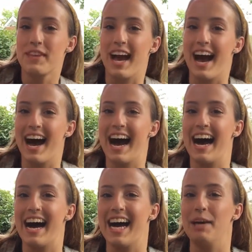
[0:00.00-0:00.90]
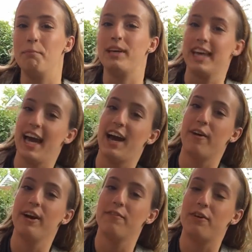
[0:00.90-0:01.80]
I'm
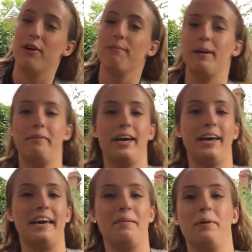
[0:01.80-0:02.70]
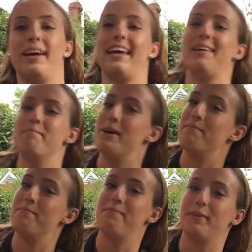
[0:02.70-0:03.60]
caring for my baby
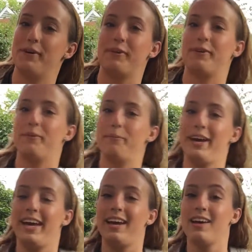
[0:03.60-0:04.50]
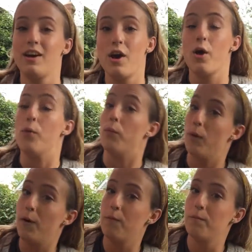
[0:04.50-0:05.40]
bumblebee.
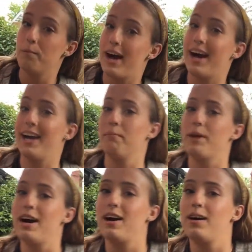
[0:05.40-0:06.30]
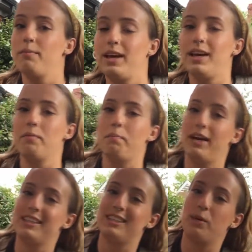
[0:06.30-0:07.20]
Won't my mommy be
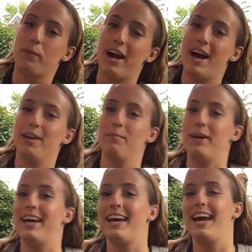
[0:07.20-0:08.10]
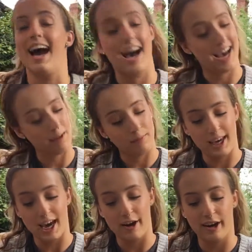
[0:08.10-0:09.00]
so proud of me? I'm
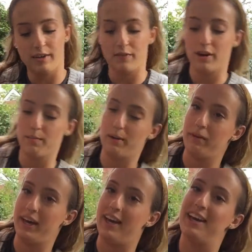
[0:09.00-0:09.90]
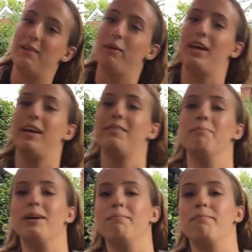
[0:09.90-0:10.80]
caring for my baby
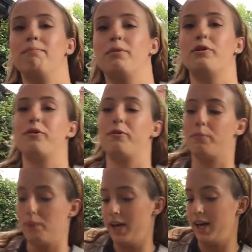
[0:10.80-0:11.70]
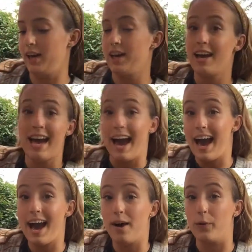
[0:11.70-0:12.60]
bumblebee.
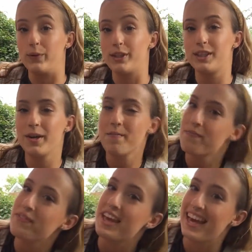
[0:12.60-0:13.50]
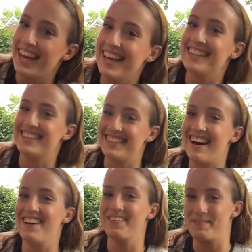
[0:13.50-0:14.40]
Ouch! He
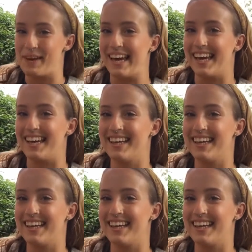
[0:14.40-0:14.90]
stung me.